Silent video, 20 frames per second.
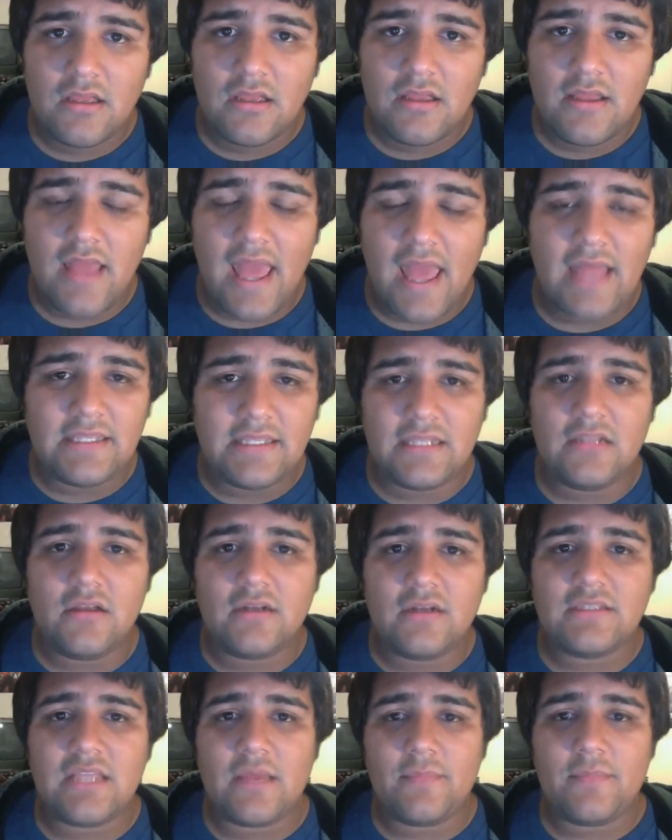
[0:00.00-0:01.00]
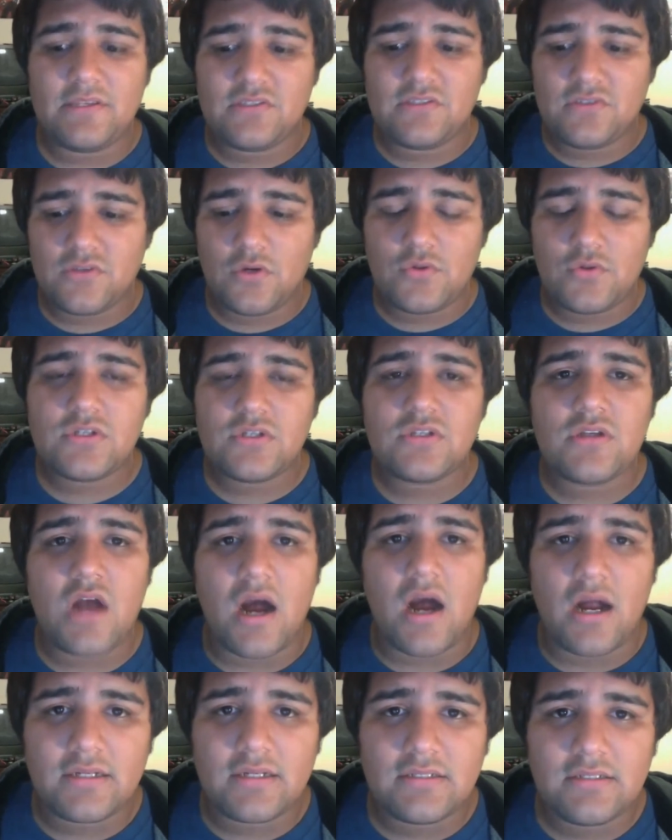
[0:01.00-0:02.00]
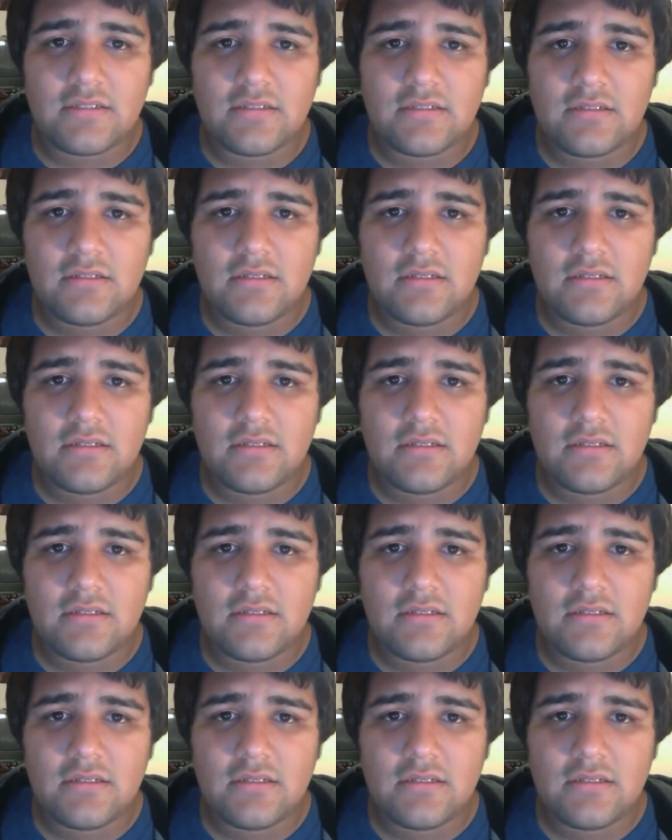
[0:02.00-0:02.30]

And they looked at me so shocked.